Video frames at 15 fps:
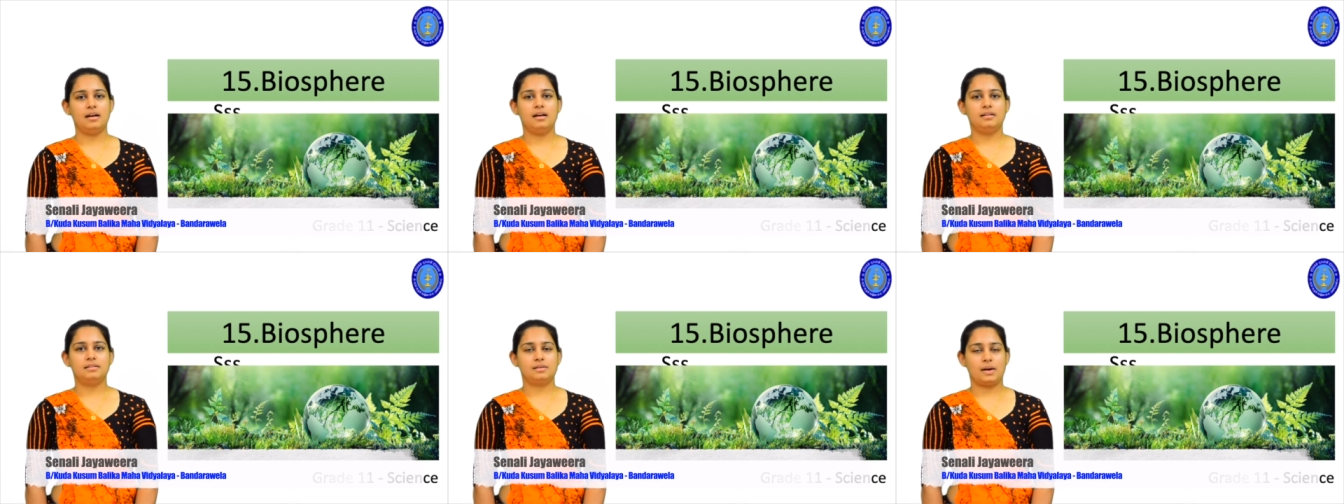
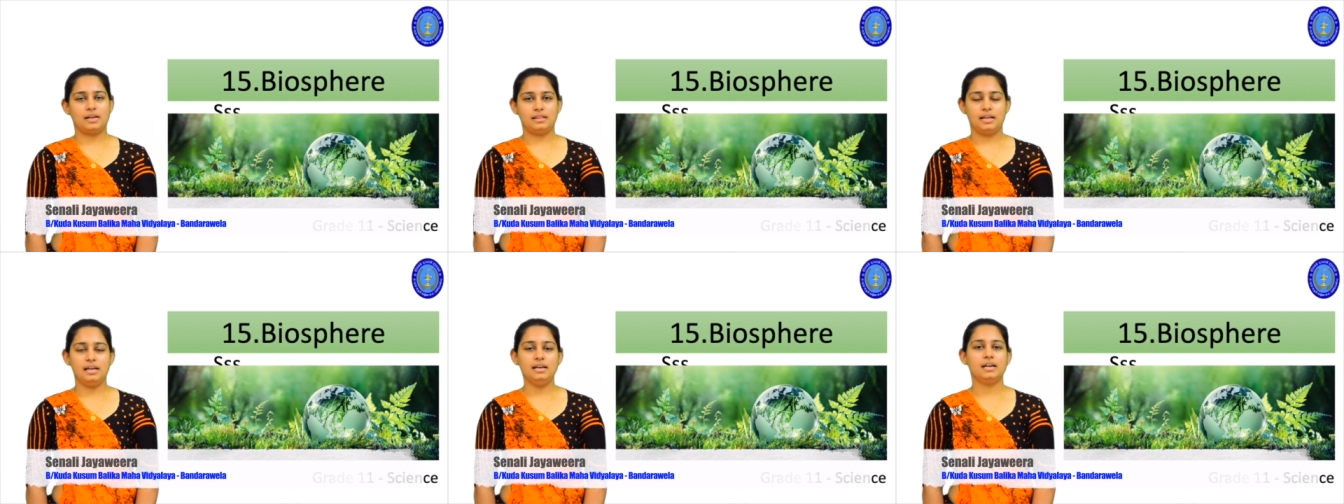So I
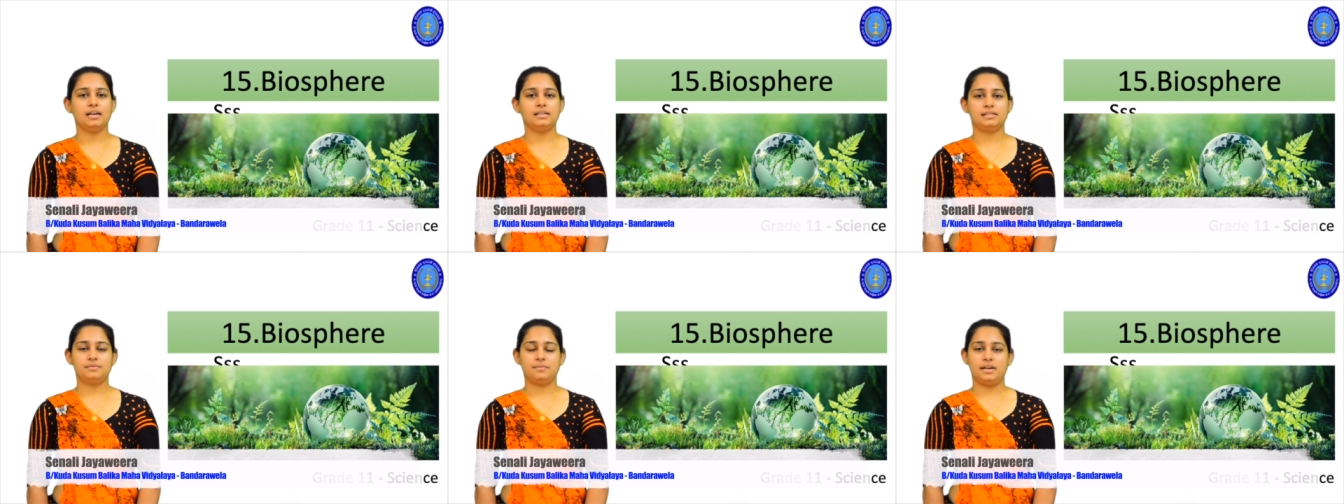think
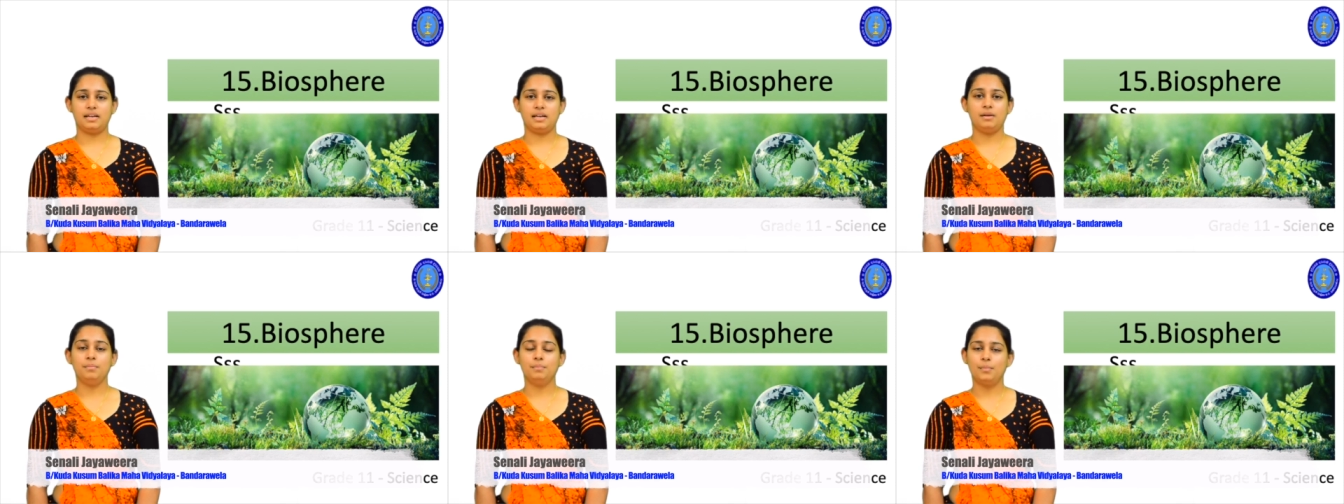it's very
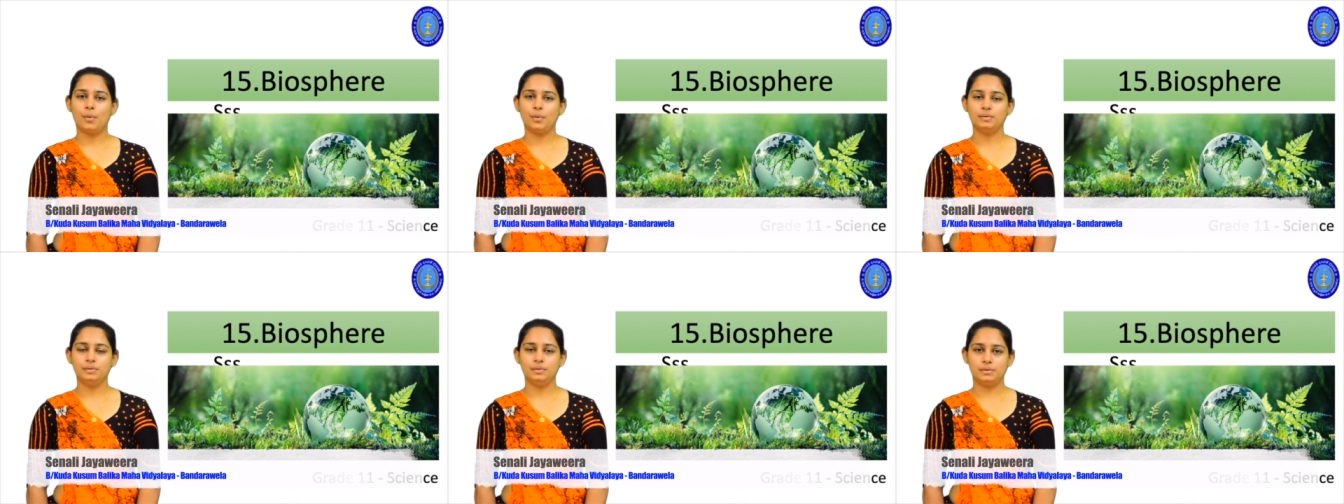
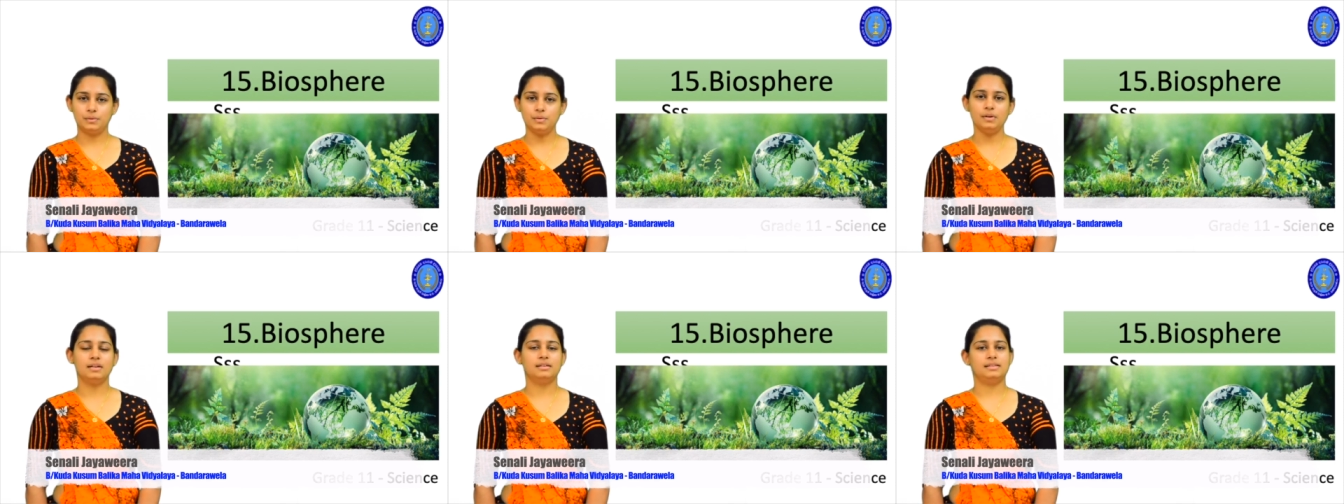important
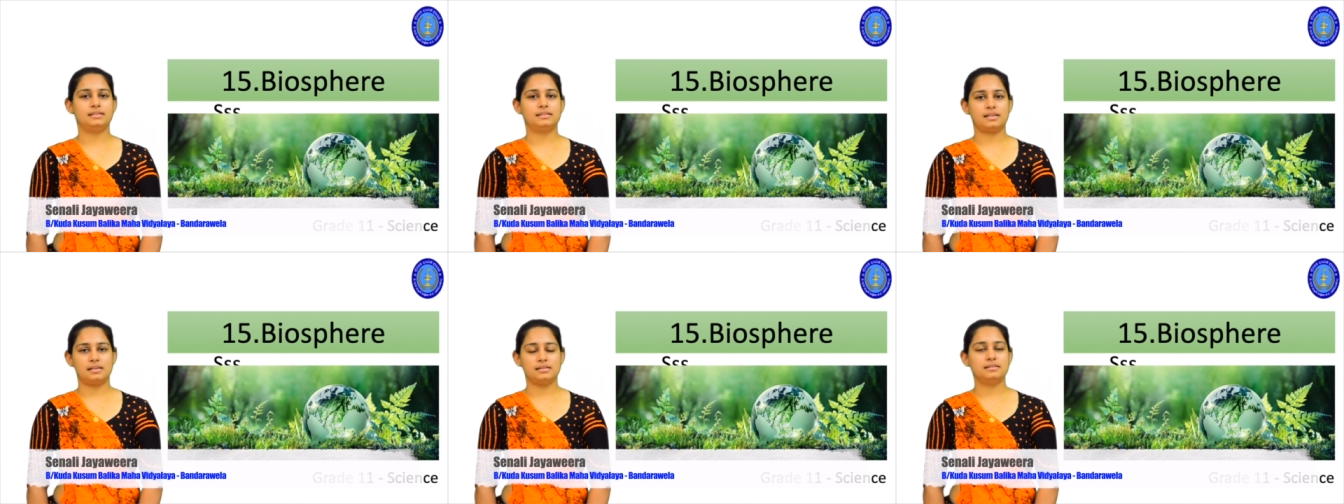to
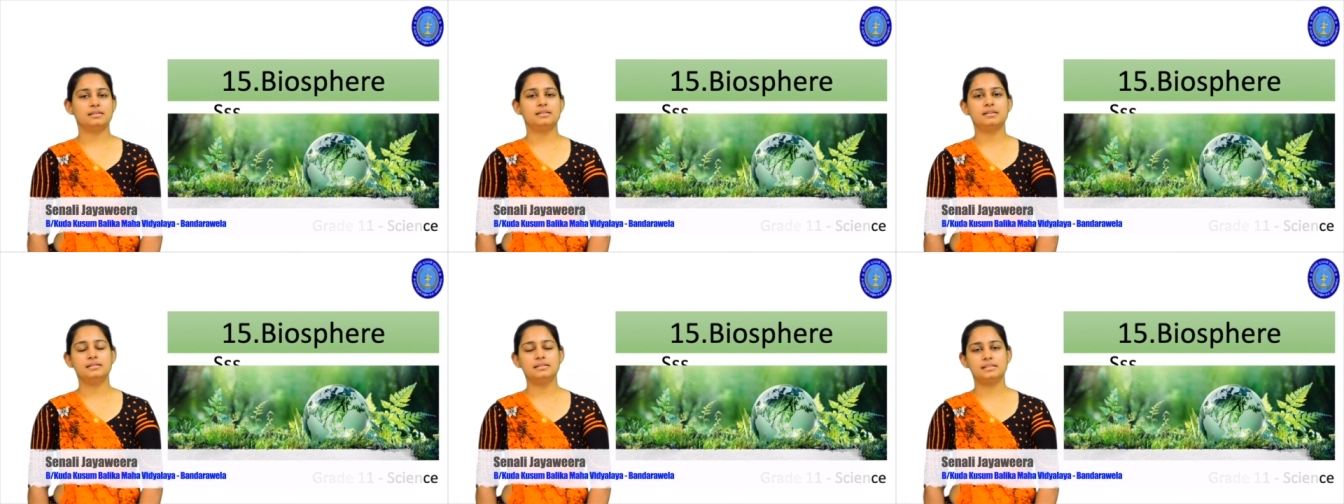discuss the
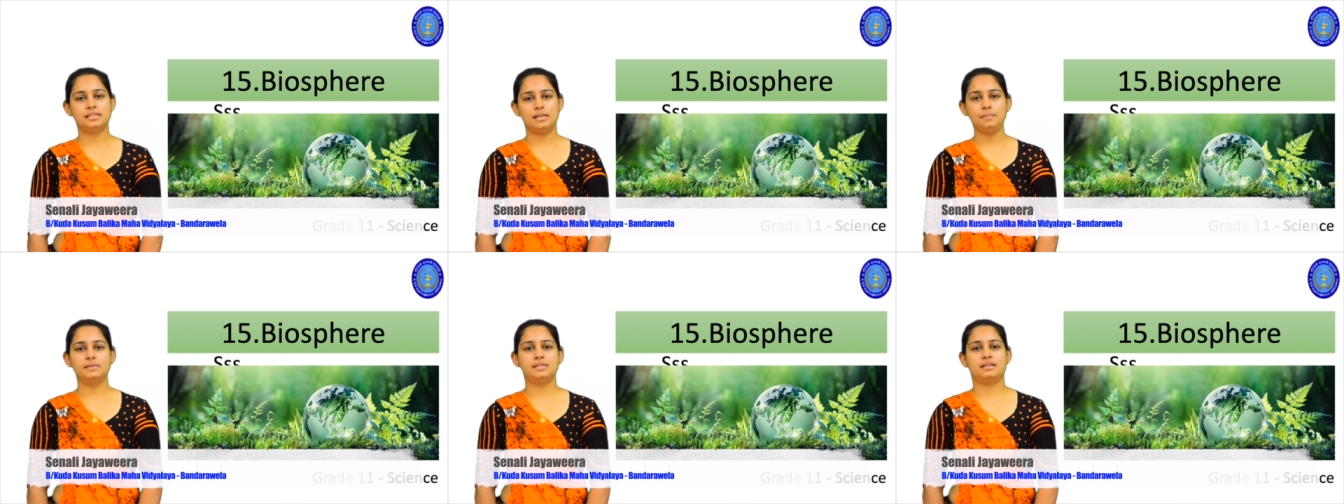
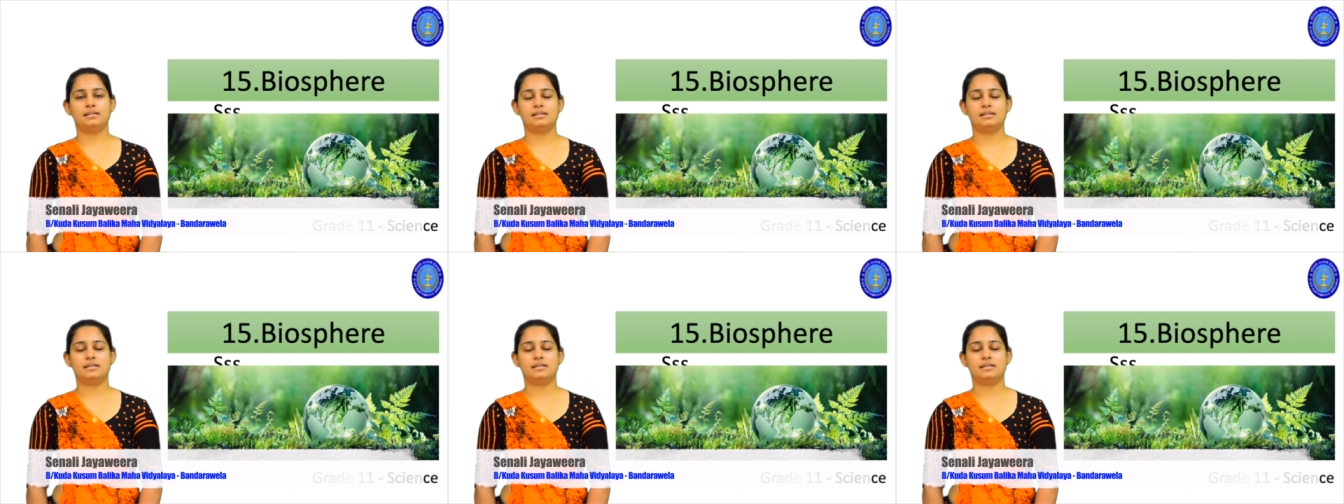concepts,